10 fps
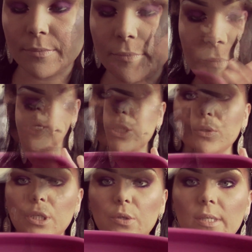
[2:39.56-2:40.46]
So I do
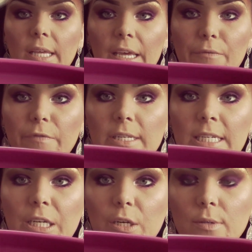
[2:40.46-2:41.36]
use the
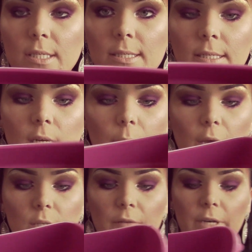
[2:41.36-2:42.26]
Infantino system. I
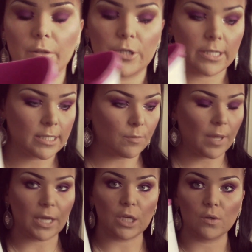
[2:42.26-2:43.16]
also have another system
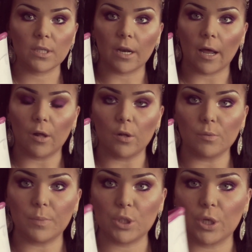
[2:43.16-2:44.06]
that I use that I'll
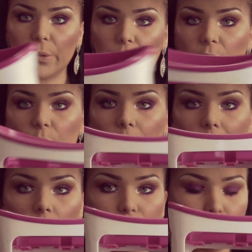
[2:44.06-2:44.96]
be showing you as
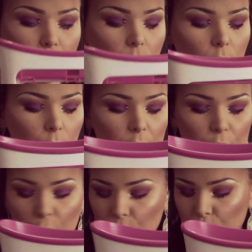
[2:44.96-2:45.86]
well.
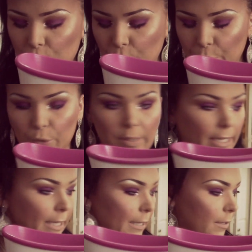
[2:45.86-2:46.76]
You screw
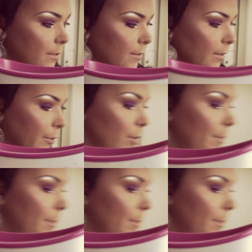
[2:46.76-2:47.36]
in the little